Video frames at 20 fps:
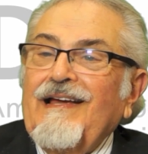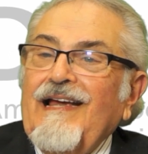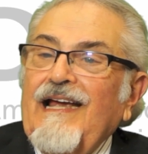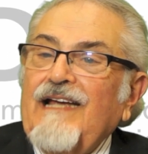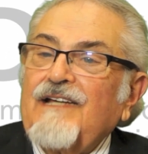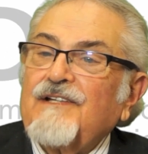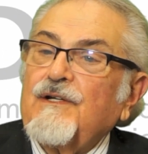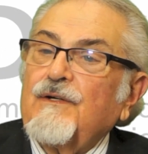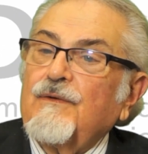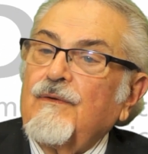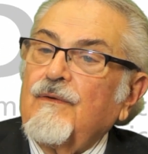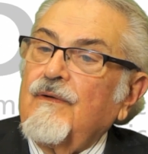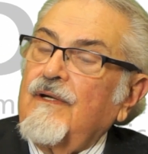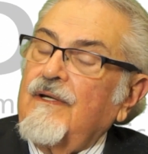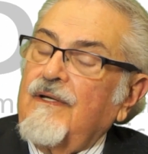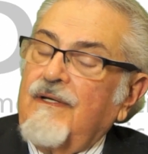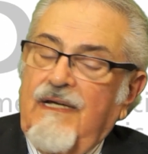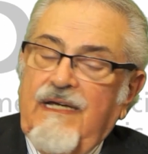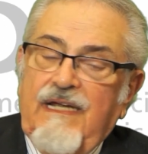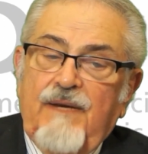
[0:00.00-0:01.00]
And so
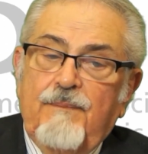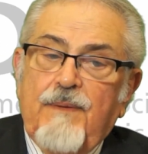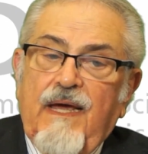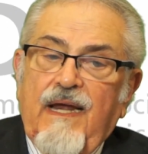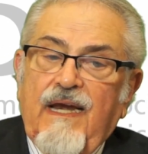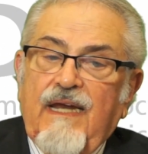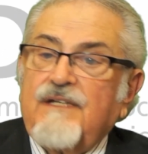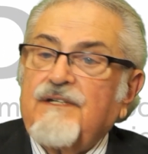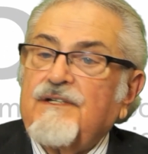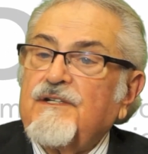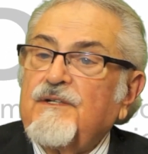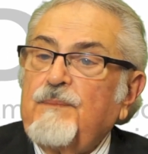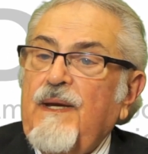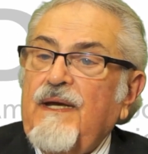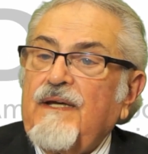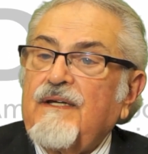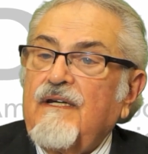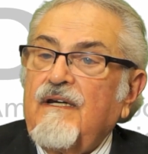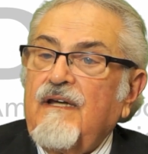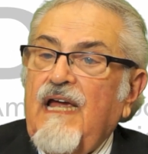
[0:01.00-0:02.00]
anybody
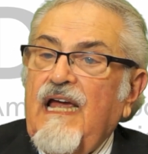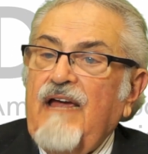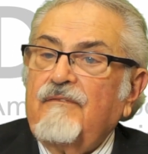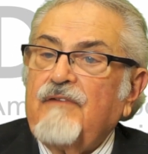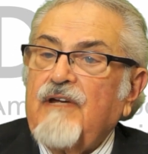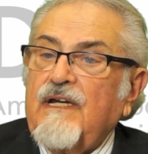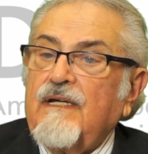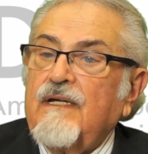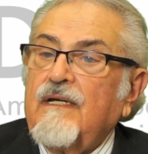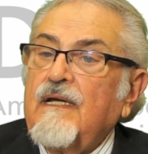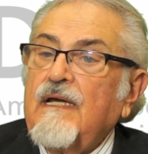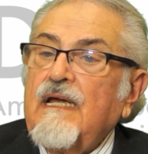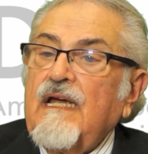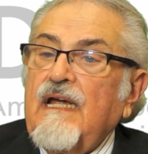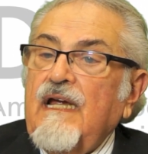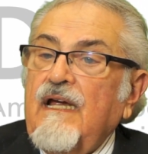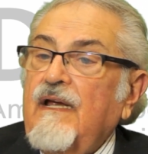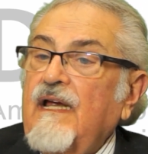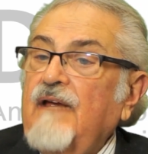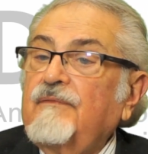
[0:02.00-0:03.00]
suspected of having it,
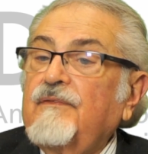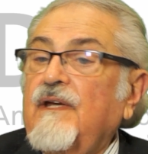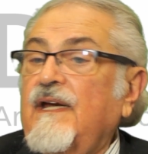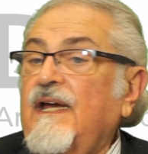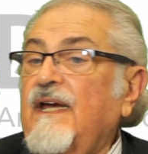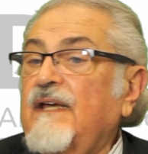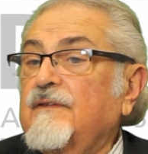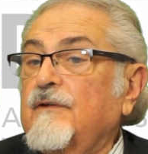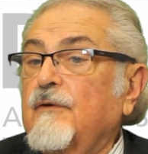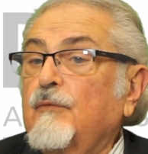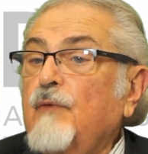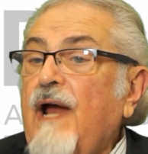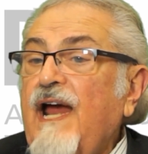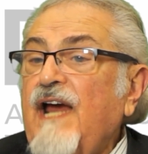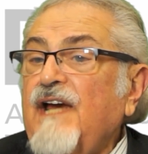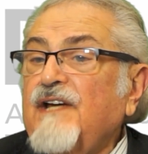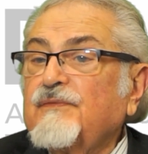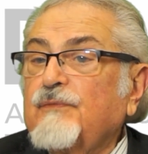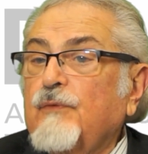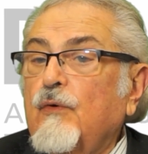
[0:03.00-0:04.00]
if they get the
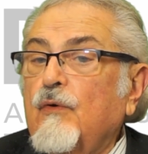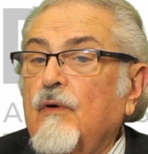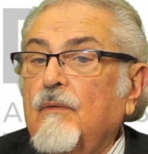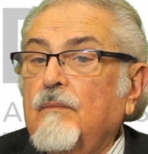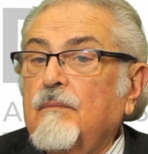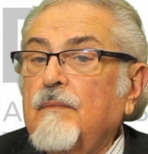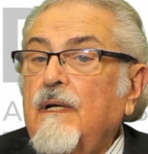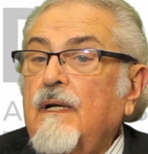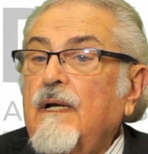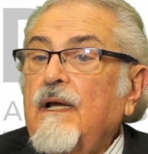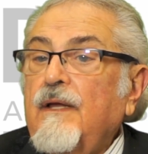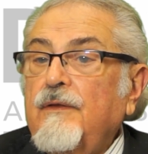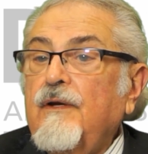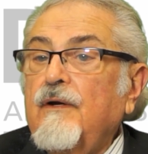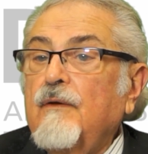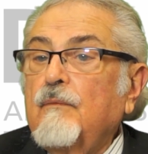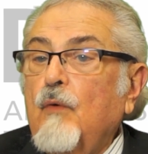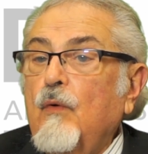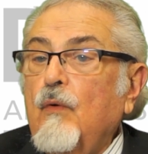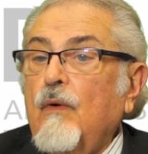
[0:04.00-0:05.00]
rash form,
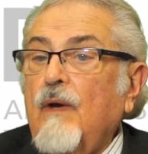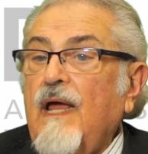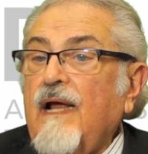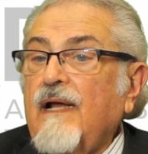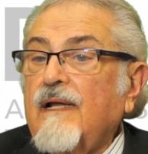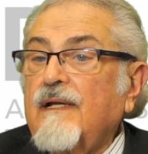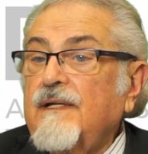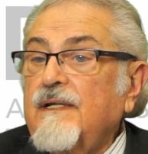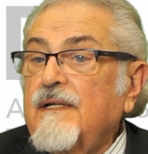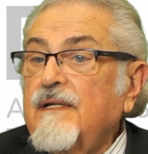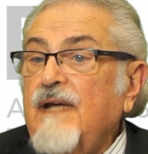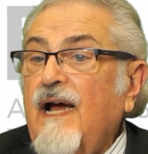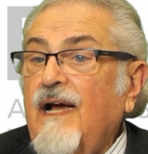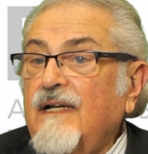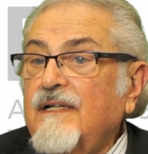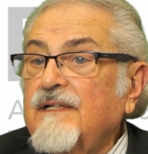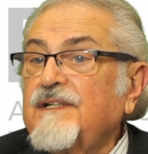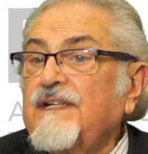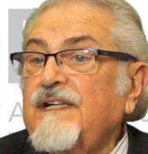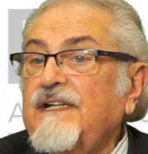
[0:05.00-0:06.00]
they're more likely than
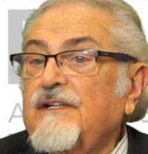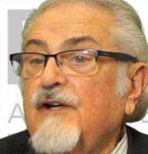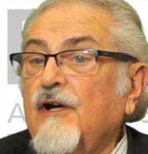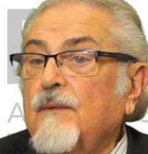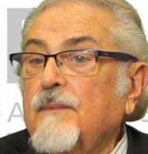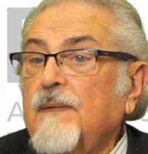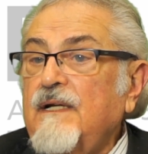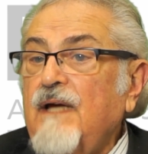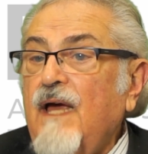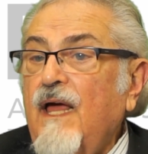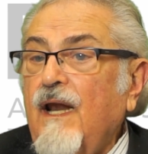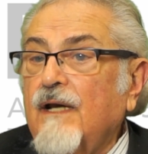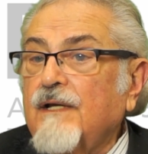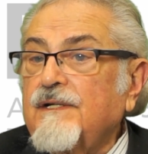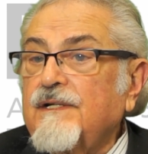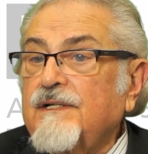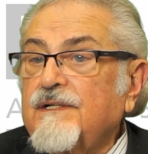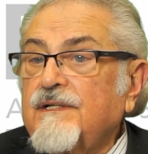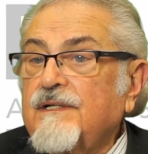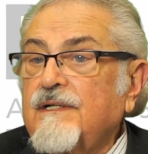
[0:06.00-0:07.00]
not to see a
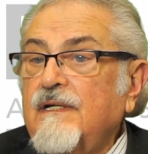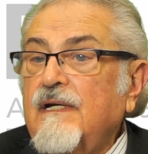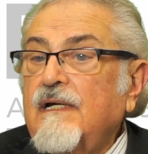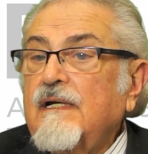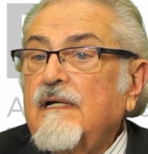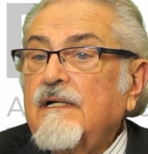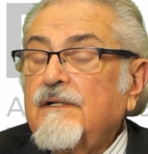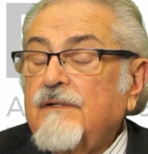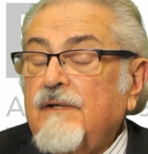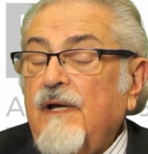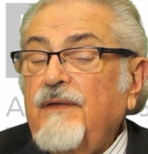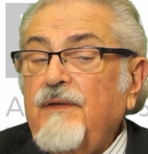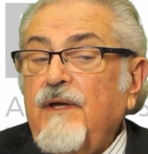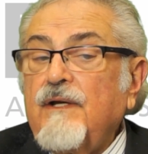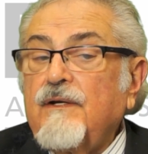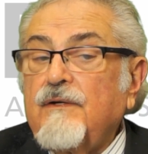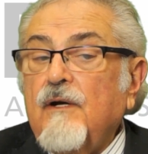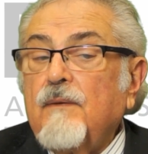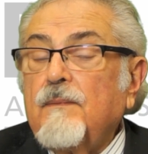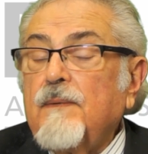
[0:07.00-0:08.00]
dermatologist. So I
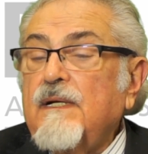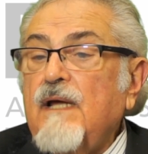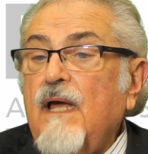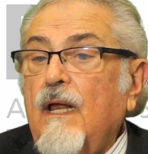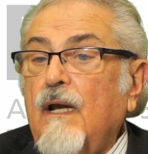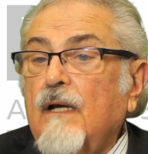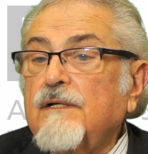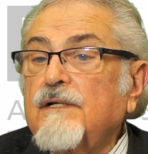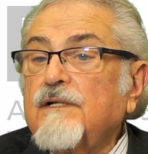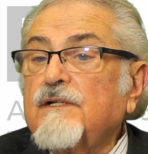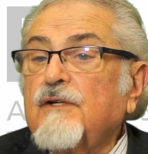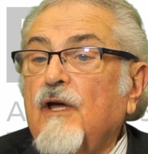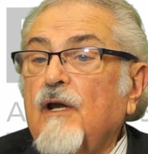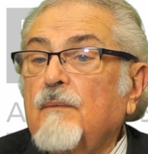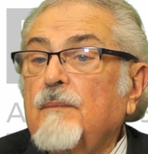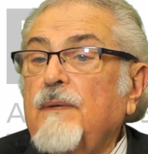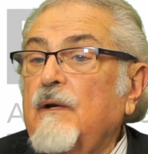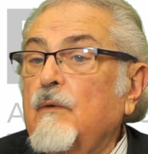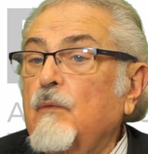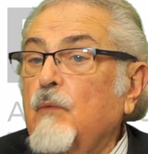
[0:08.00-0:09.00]
think dermatologists ought
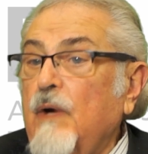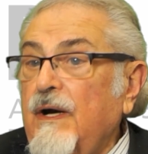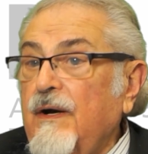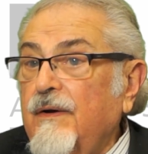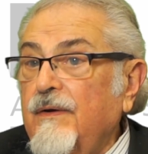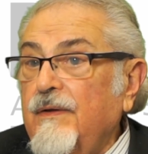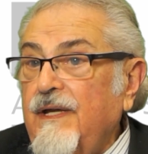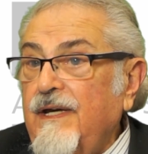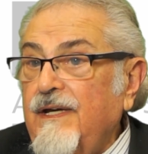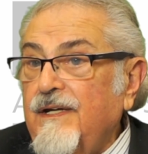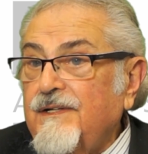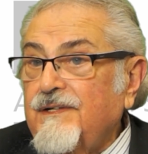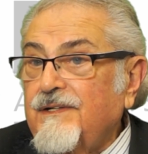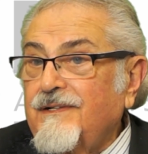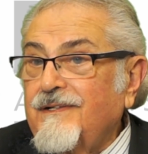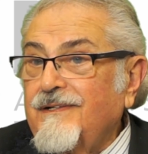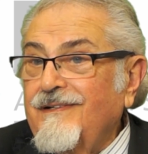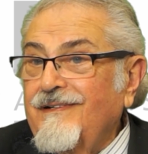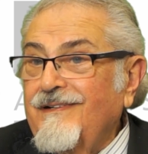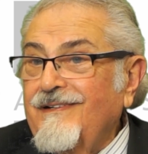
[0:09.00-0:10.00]
to be aware of
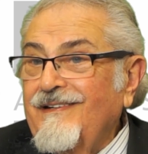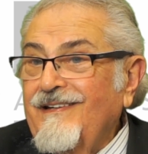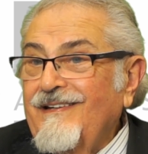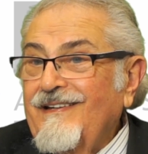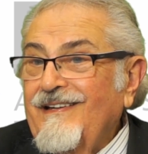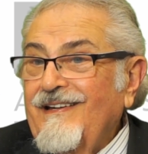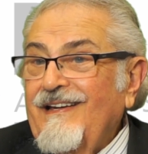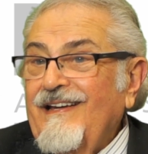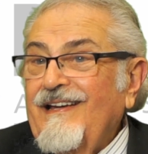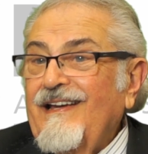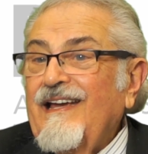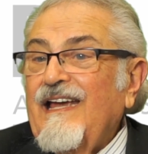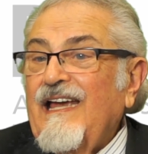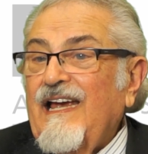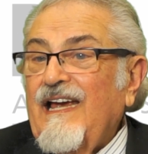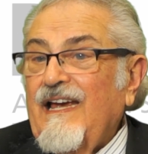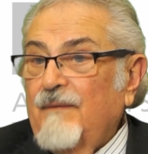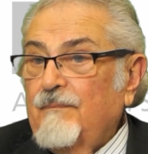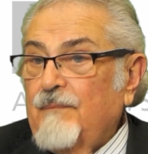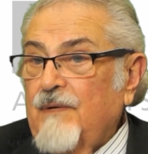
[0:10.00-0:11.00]
this,
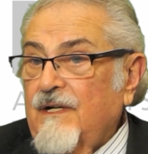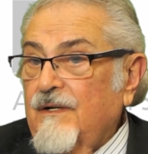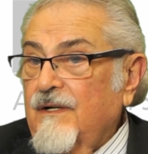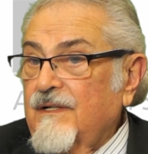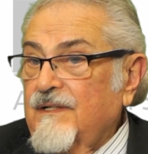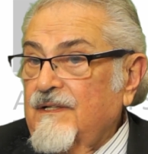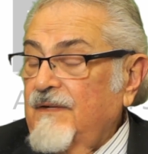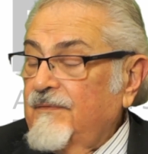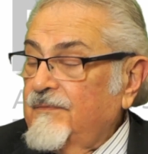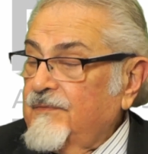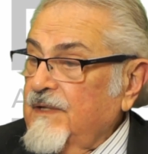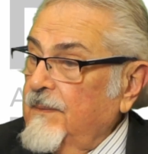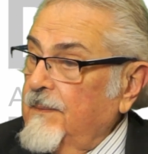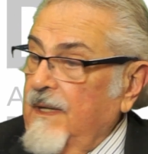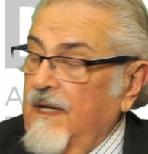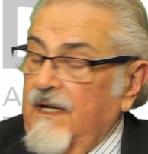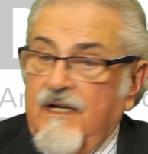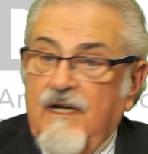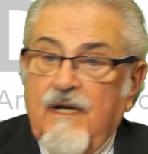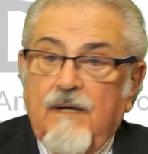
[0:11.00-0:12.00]
because if
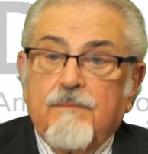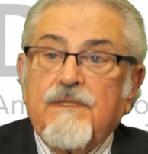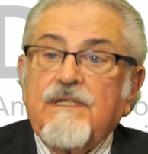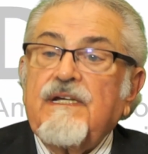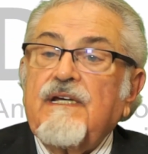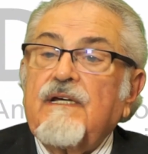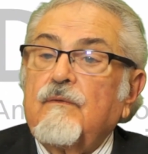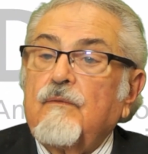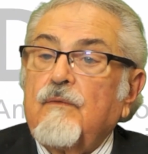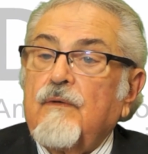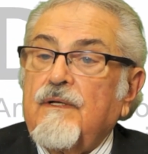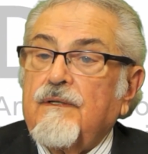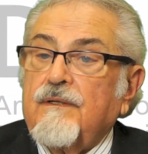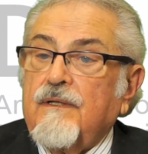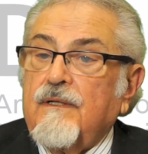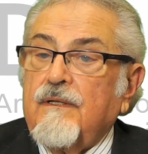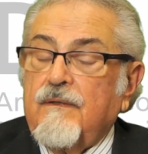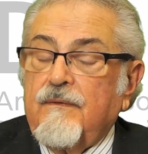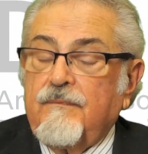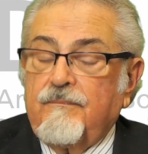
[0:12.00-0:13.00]
somebody comes in with
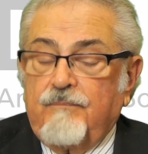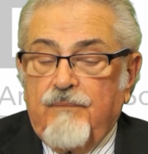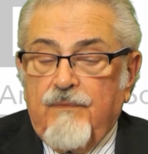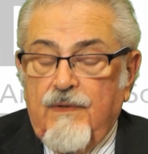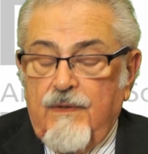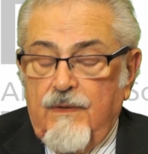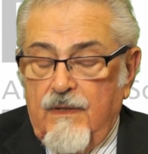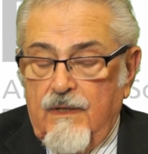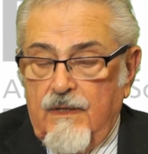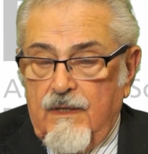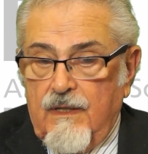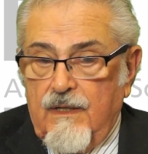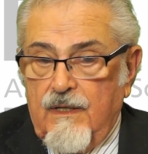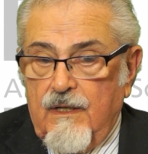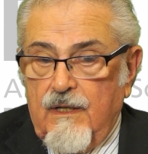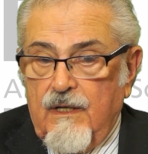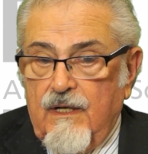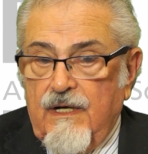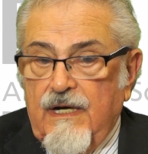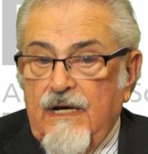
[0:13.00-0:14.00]
an
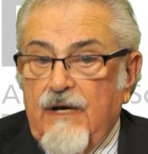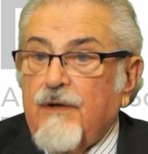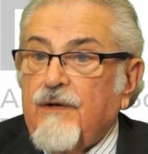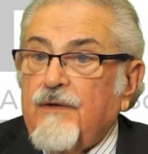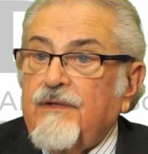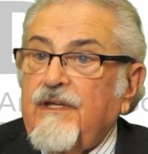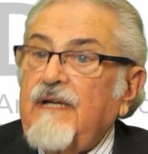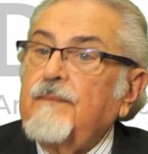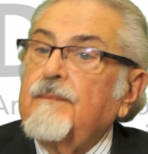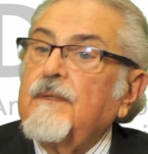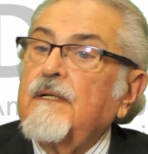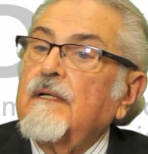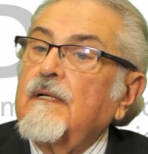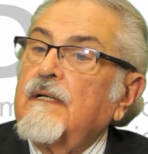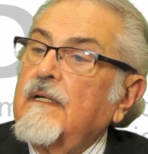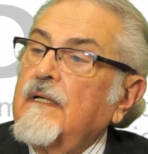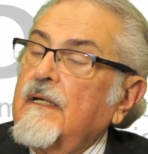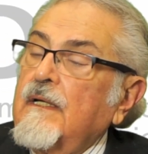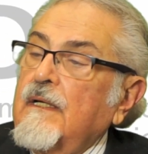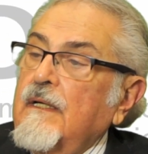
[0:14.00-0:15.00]
erythema
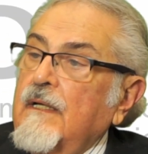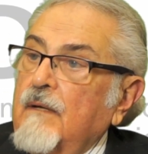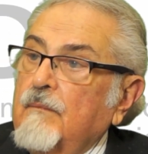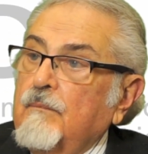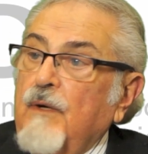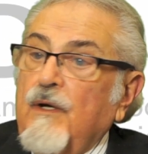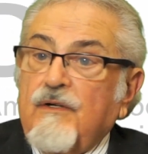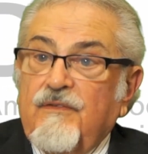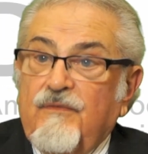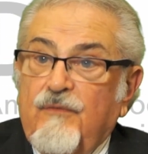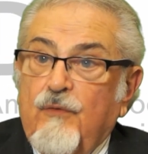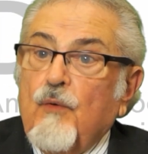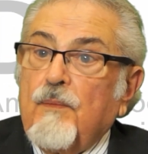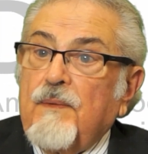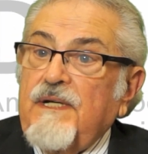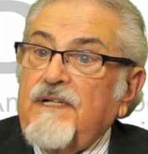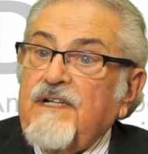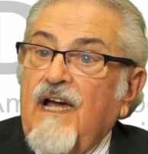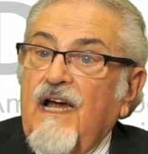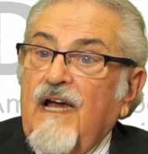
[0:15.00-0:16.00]

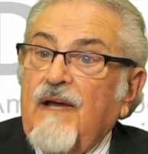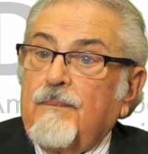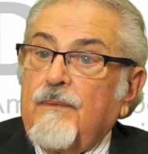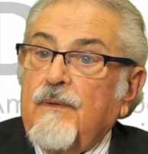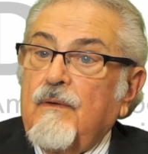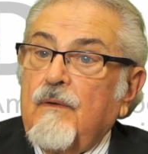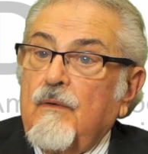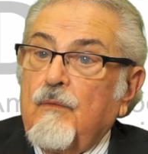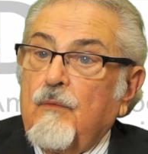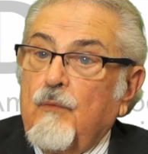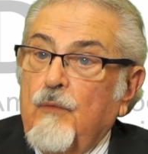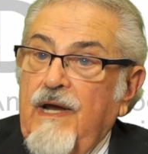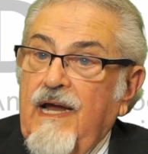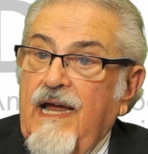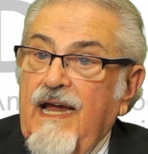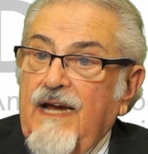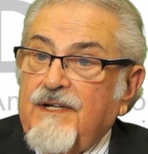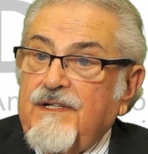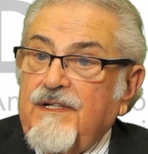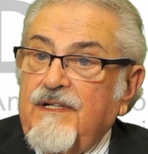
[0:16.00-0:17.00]
multiforme type
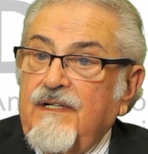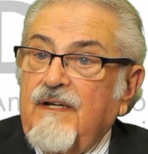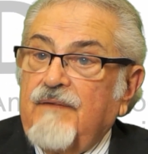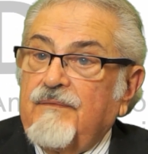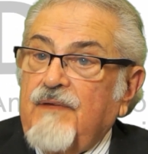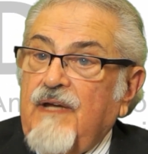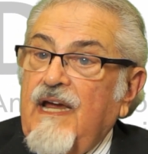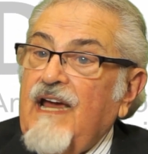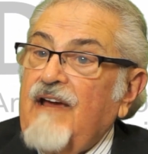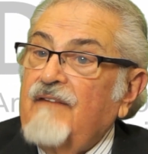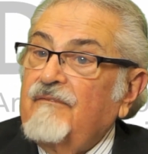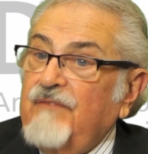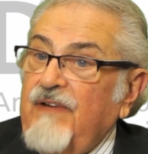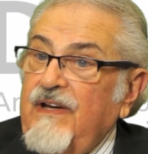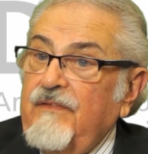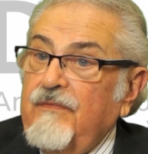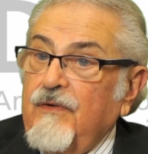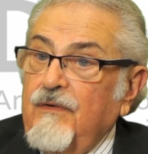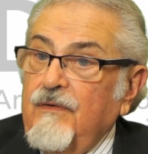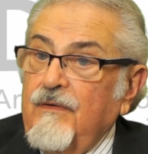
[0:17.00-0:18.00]
reaction, if they have
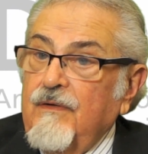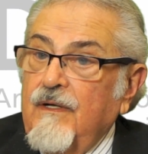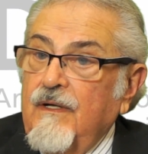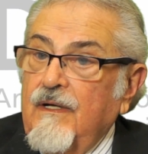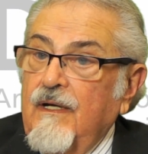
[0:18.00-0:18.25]
fever,